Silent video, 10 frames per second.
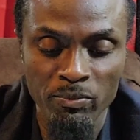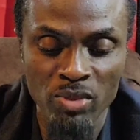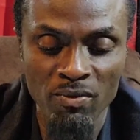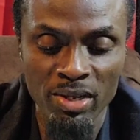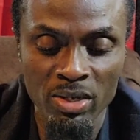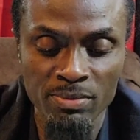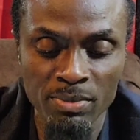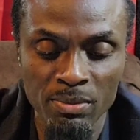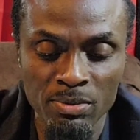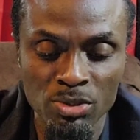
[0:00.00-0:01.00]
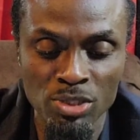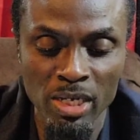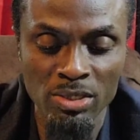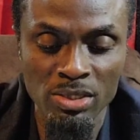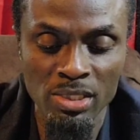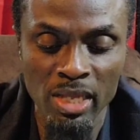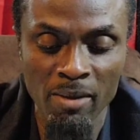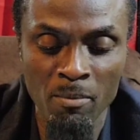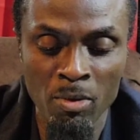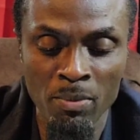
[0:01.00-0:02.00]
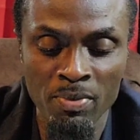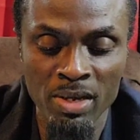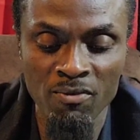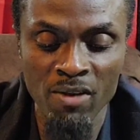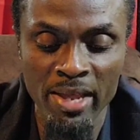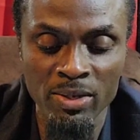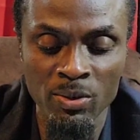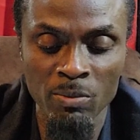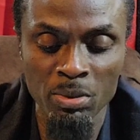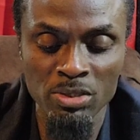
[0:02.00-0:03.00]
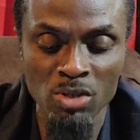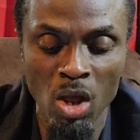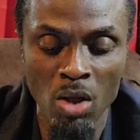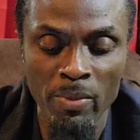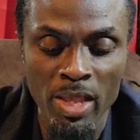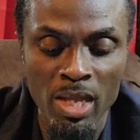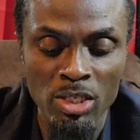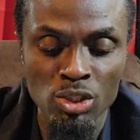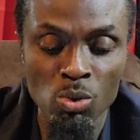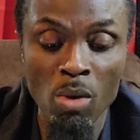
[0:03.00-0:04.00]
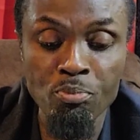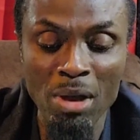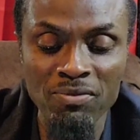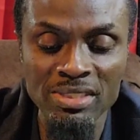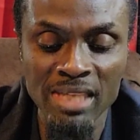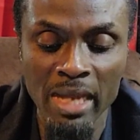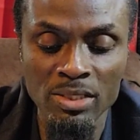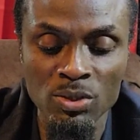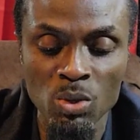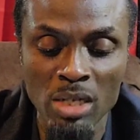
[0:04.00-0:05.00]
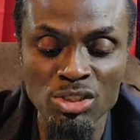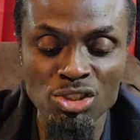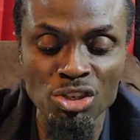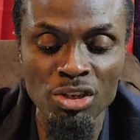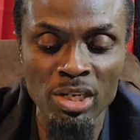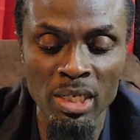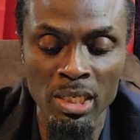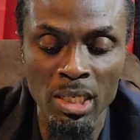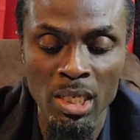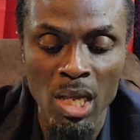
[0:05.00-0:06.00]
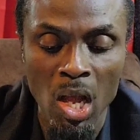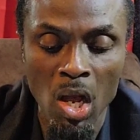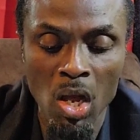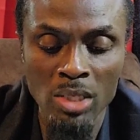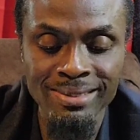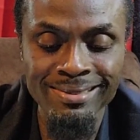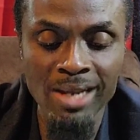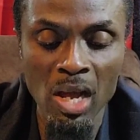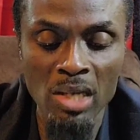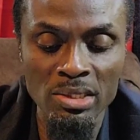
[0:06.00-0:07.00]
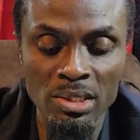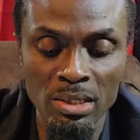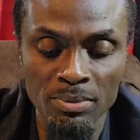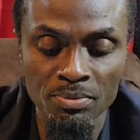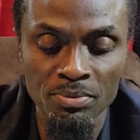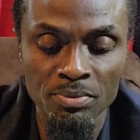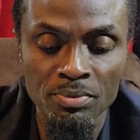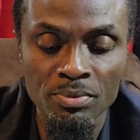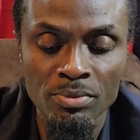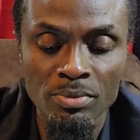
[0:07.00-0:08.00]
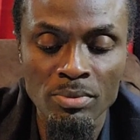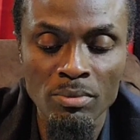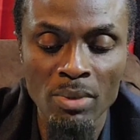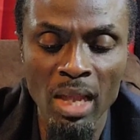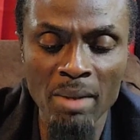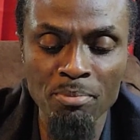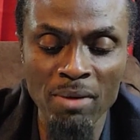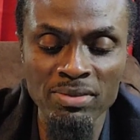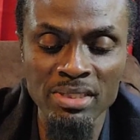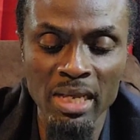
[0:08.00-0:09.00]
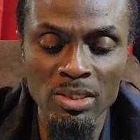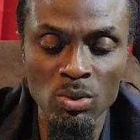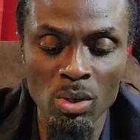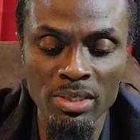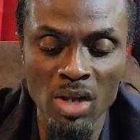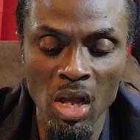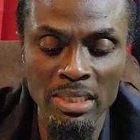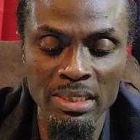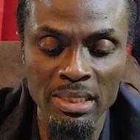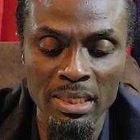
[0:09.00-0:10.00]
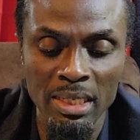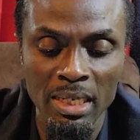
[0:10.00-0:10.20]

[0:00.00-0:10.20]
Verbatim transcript: if I can um, check to see if Miriam sent a voice note, but she will prophesy to concerning a daughter. I prophesied to our daughter,